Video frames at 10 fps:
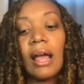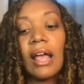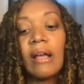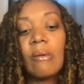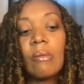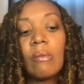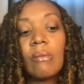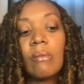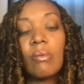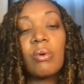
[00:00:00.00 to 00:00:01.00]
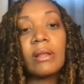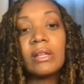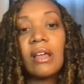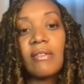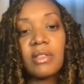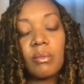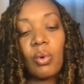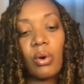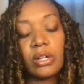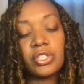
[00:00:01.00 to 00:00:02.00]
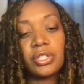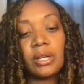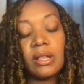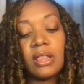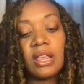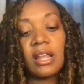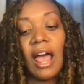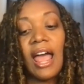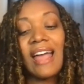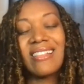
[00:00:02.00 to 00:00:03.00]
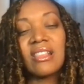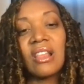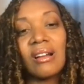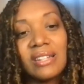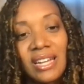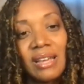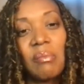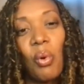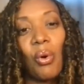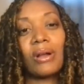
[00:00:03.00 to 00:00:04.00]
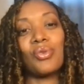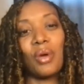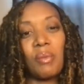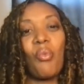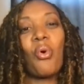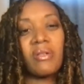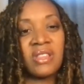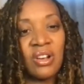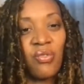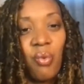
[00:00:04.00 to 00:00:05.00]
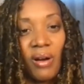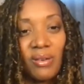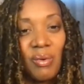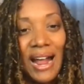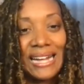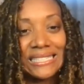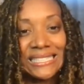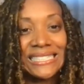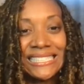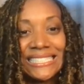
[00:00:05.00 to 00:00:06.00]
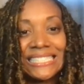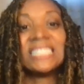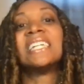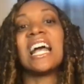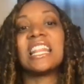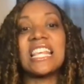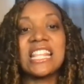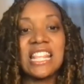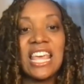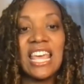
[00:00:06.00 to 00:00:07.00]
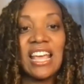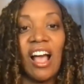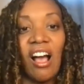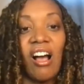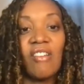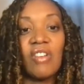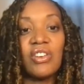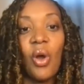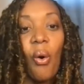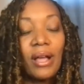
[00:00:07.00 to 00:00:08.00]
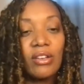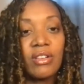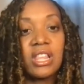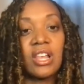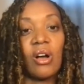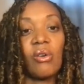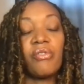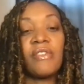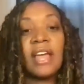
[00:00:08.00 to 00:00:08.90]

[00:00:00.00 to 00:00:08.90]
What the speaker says: it really left some questions, and I had to start digging more, doing more self-work, right? This thing of knowing yourself,